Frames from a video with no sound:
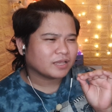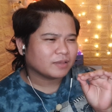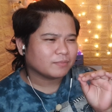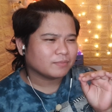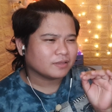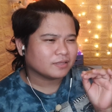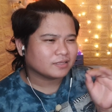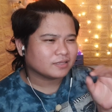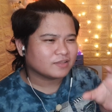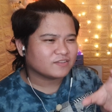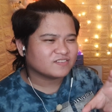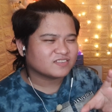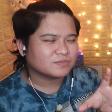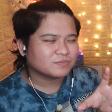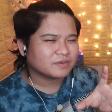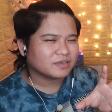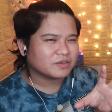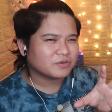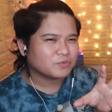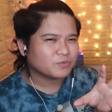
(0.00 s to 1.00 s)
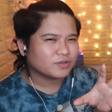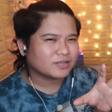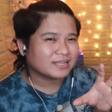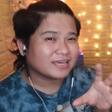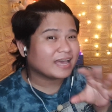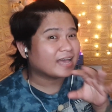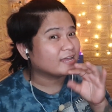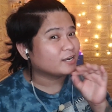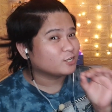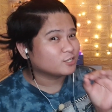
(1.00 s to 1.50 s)
it gives me
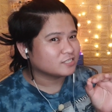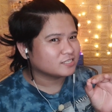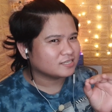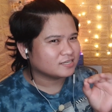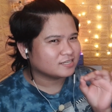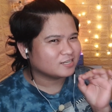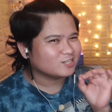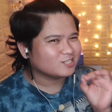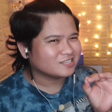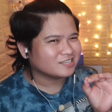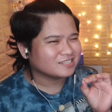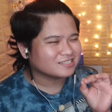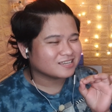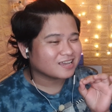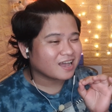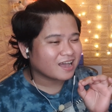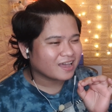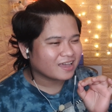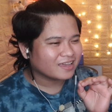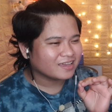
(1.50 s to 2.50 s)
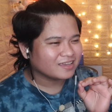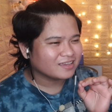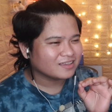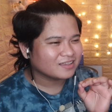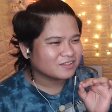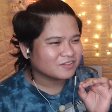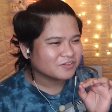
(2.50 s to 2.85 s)
really innocent guy